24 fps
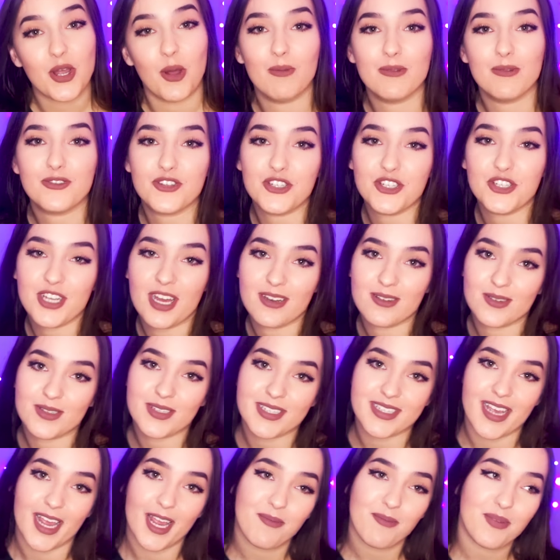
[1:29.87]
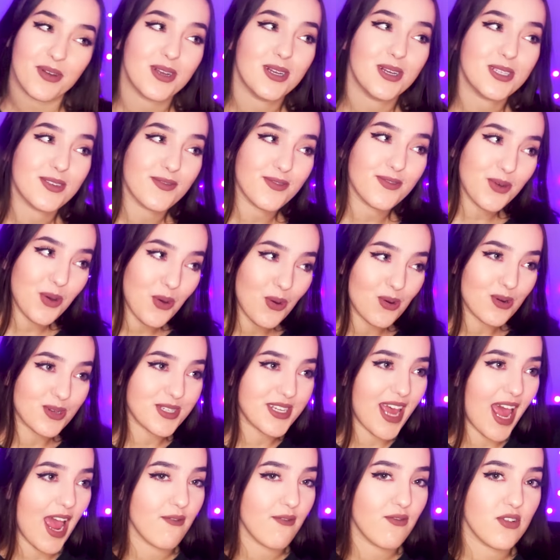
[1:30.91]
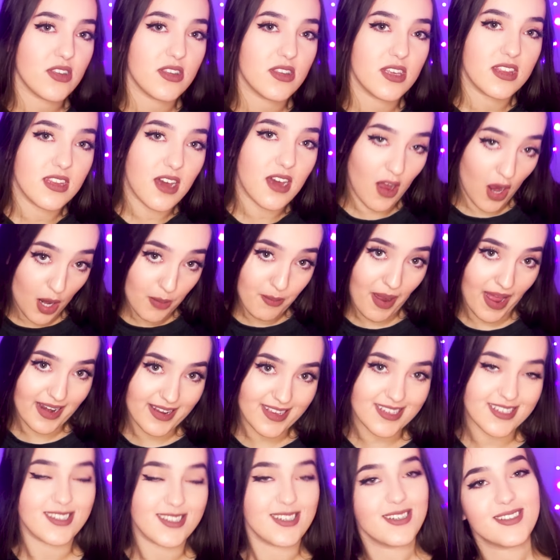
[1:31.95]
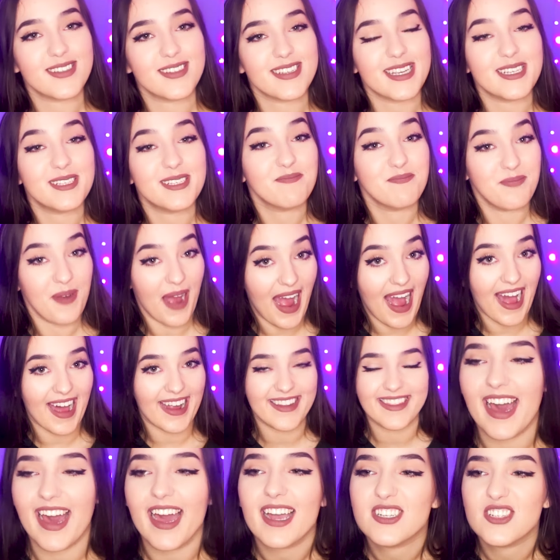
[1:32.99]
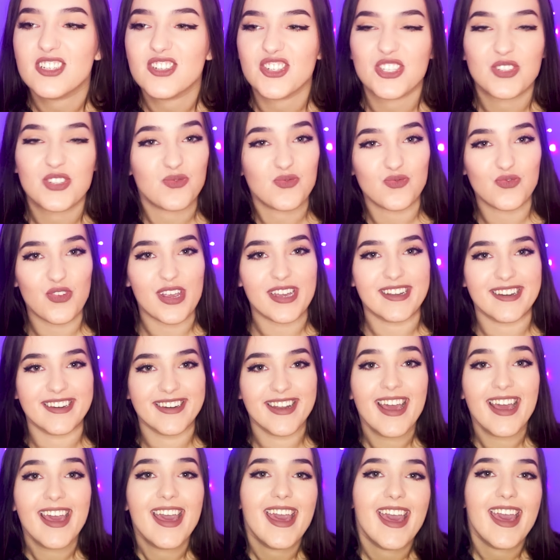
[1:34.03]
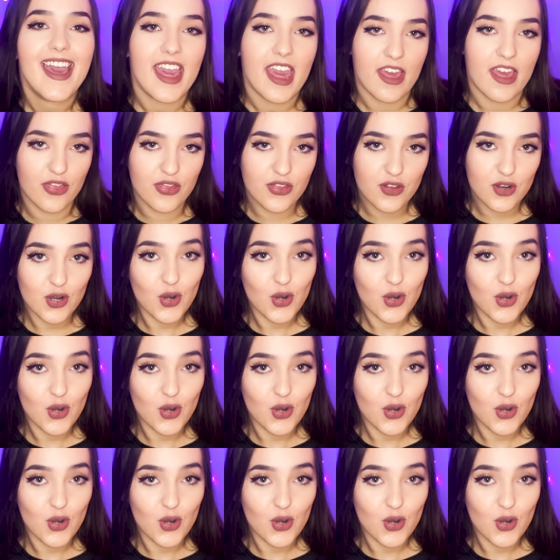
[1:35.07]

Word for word: commentary channels say because of course everything that ImAllexx does is bad, that is just written in the